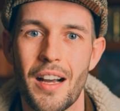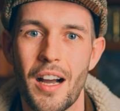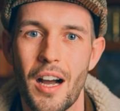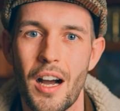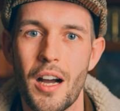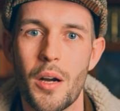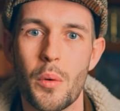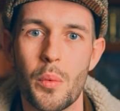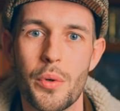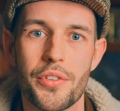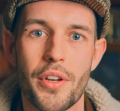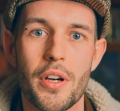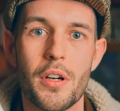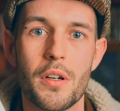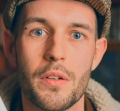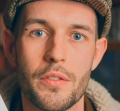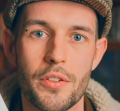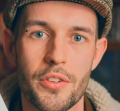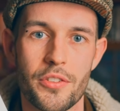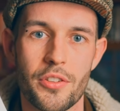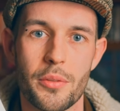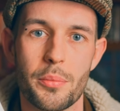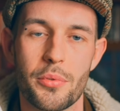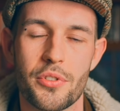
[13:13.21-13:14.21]
I was
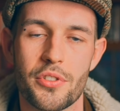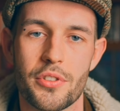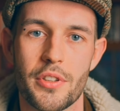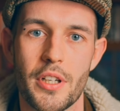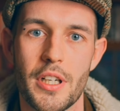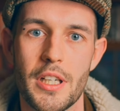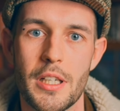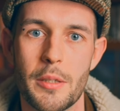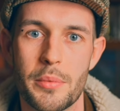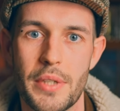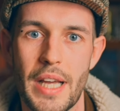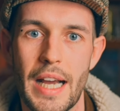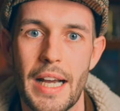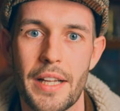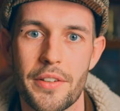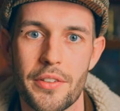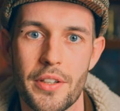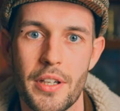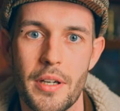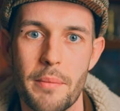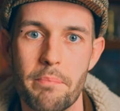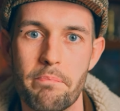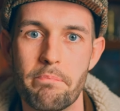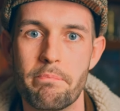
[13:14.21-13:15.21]
oversubscribed at
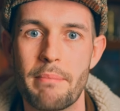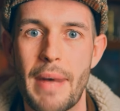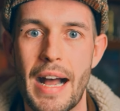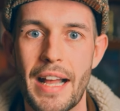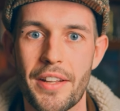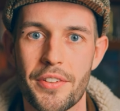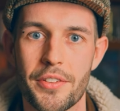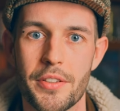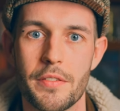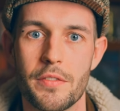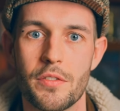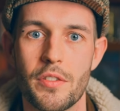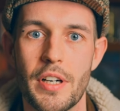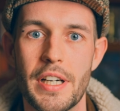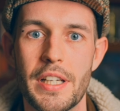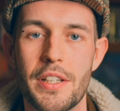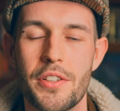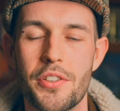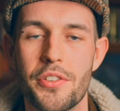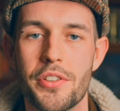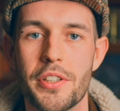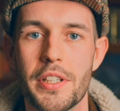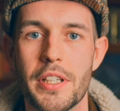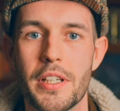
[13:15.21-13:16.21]
a massive
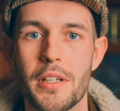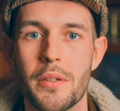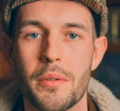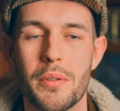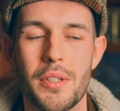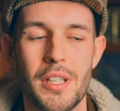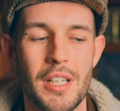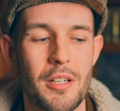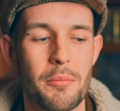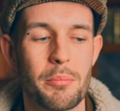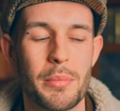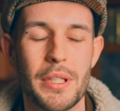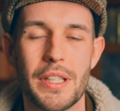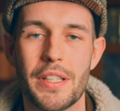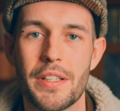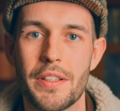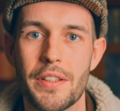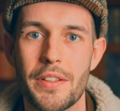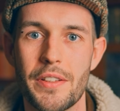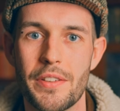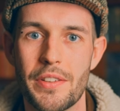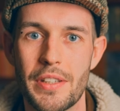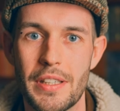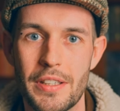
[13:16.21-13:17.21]
ratio
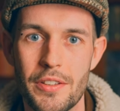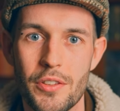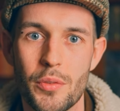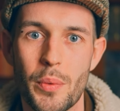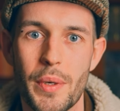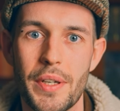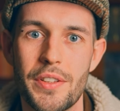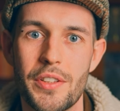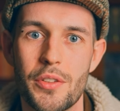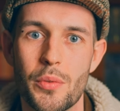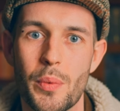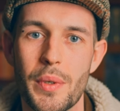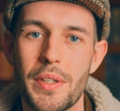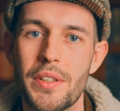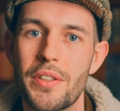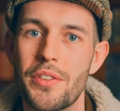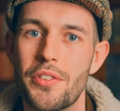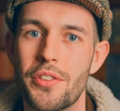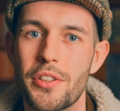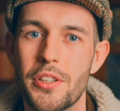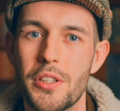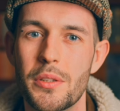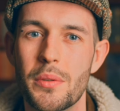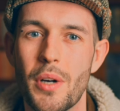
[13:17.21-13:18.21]
because in
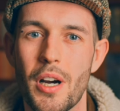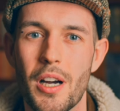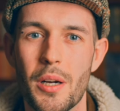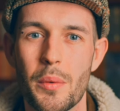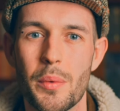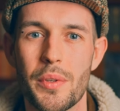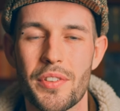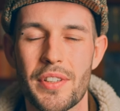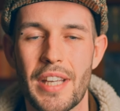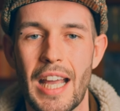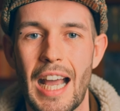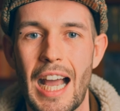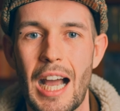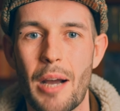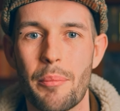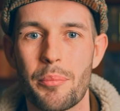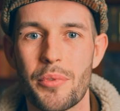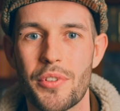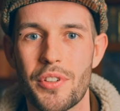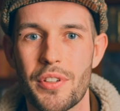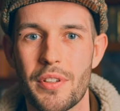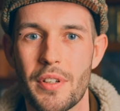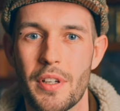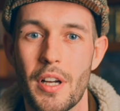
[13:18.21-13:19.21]
2022 I was
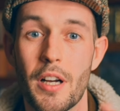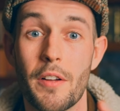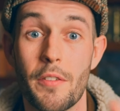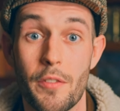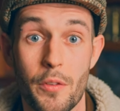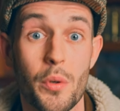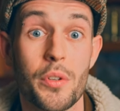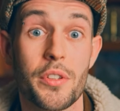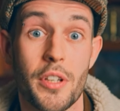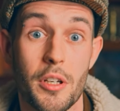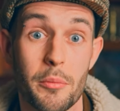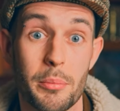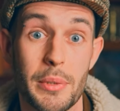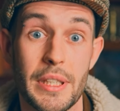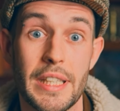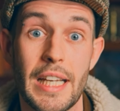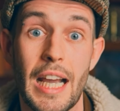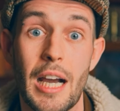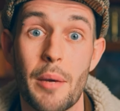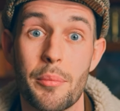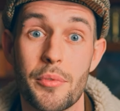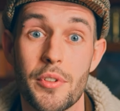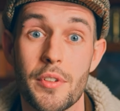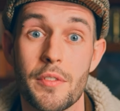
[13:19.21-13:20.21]
capped. I thought I'd be
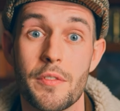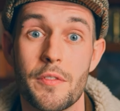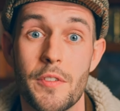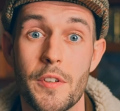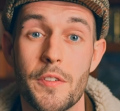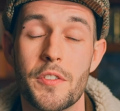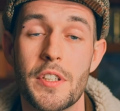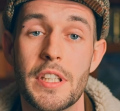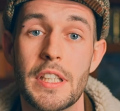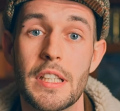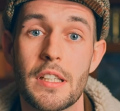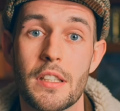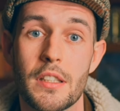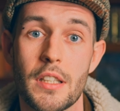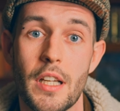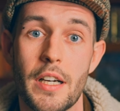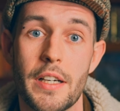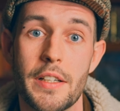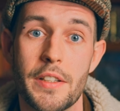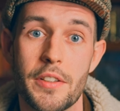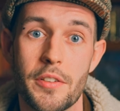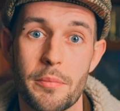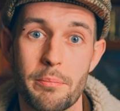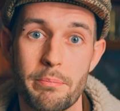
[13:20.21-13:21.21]
capped at 15
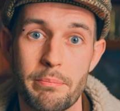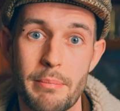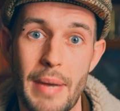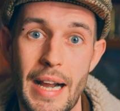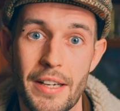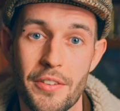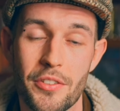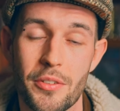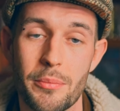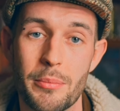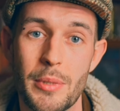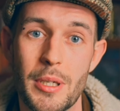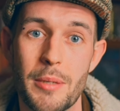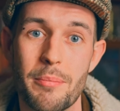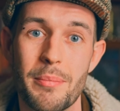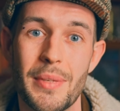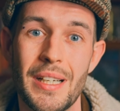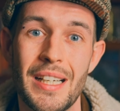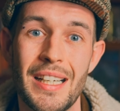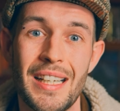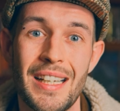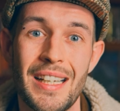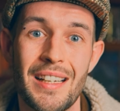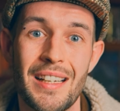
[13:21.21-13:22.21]
clients maximum
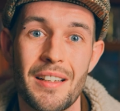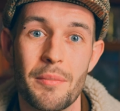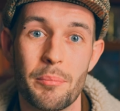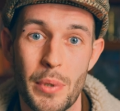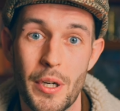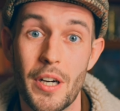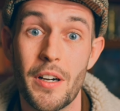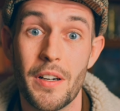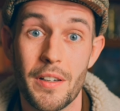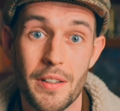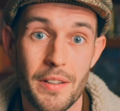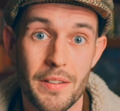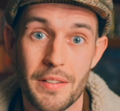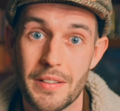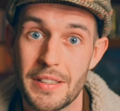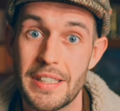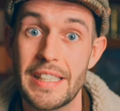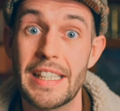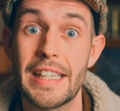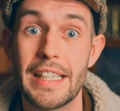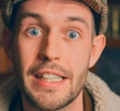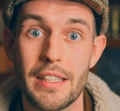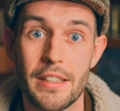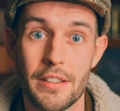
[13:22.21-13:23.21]
per
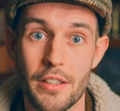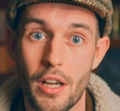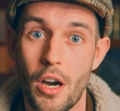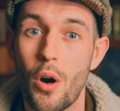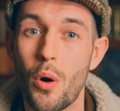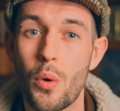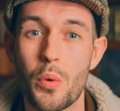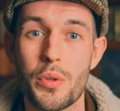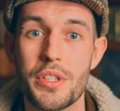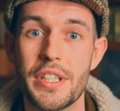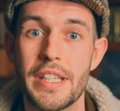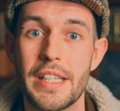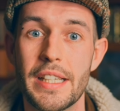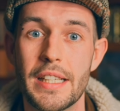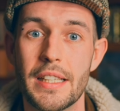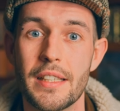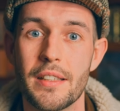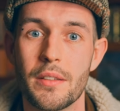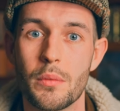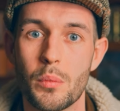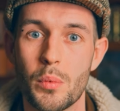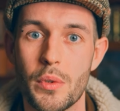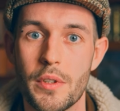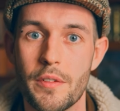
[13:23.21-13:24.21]
year, the whole
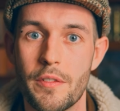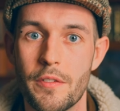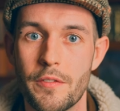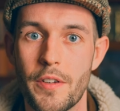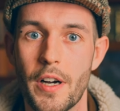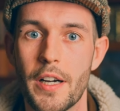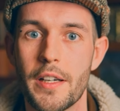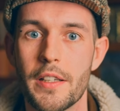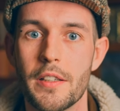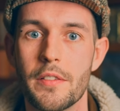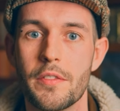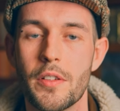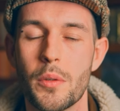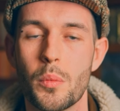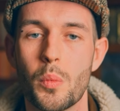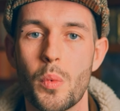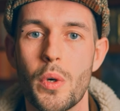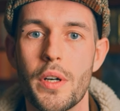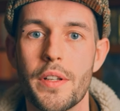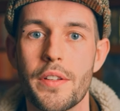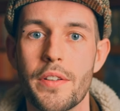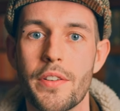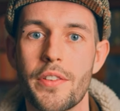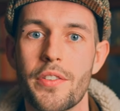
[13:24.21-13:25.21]
year with five at
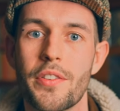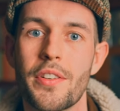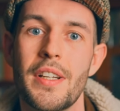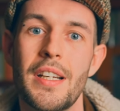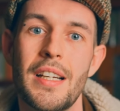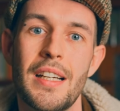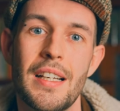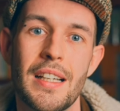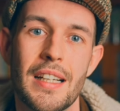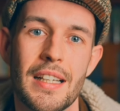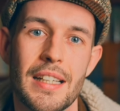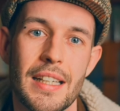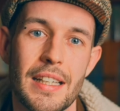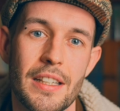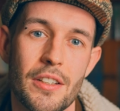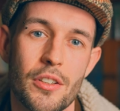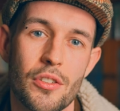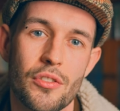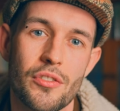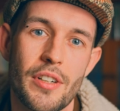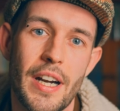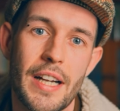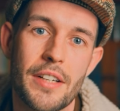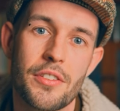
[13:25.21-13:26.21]
once. And then
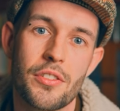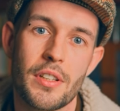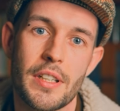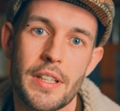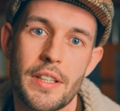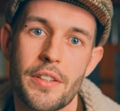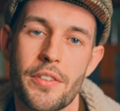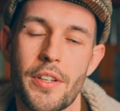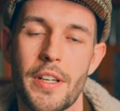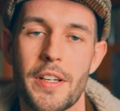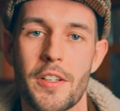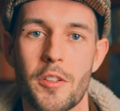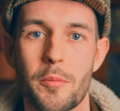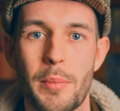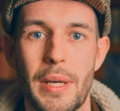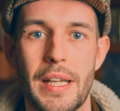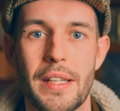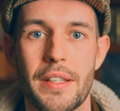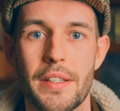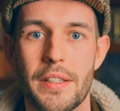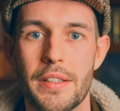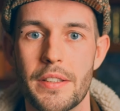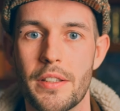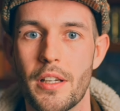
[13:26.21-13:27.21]
gradually as I
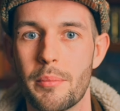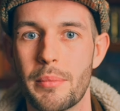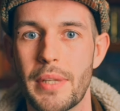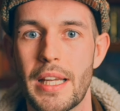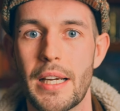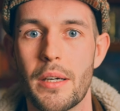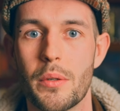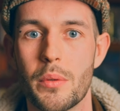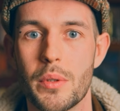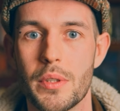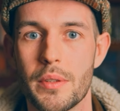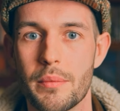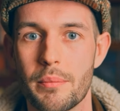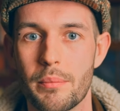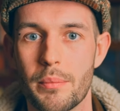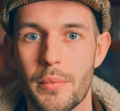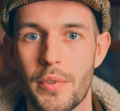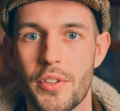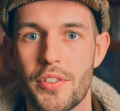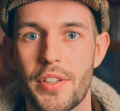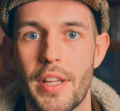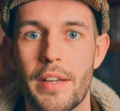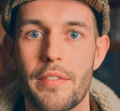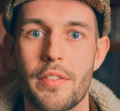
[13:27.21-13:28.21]
expanded, I'm now at
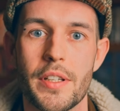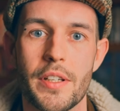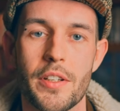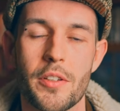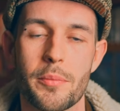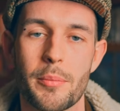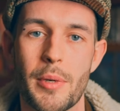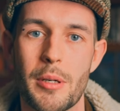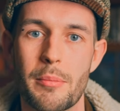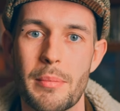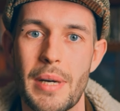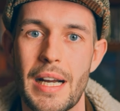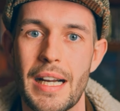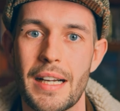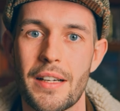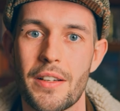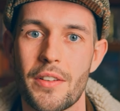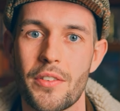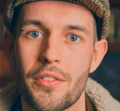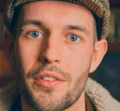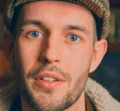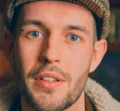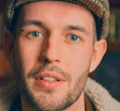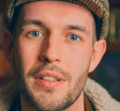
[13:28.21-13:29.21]
seven as my
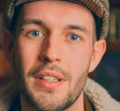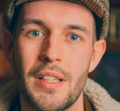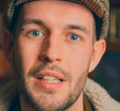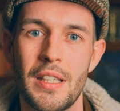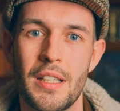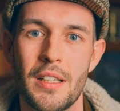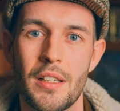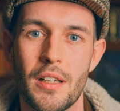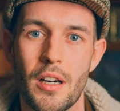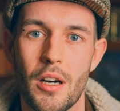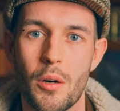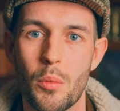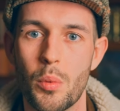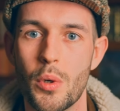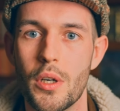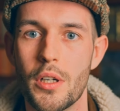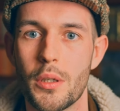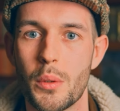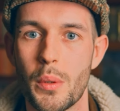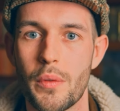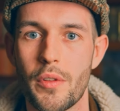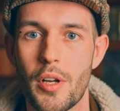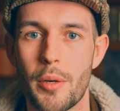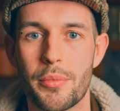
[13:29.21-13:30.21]
max and I'll
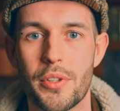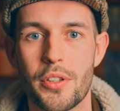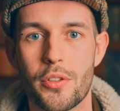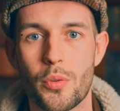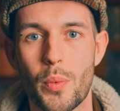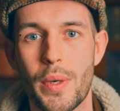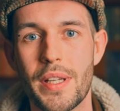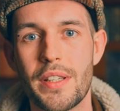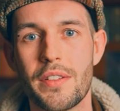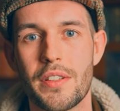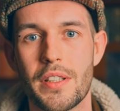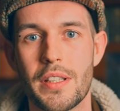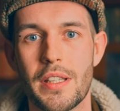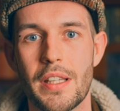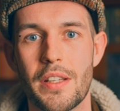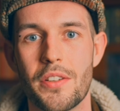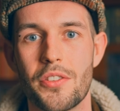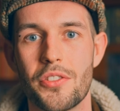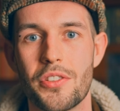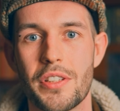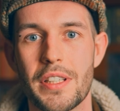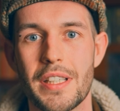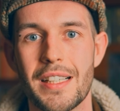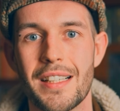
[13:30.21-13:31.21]
work with up to 20
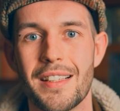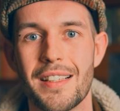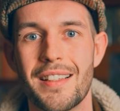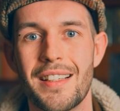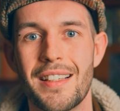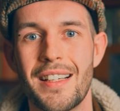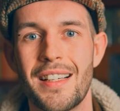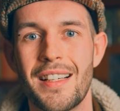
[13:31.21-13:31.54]
this year.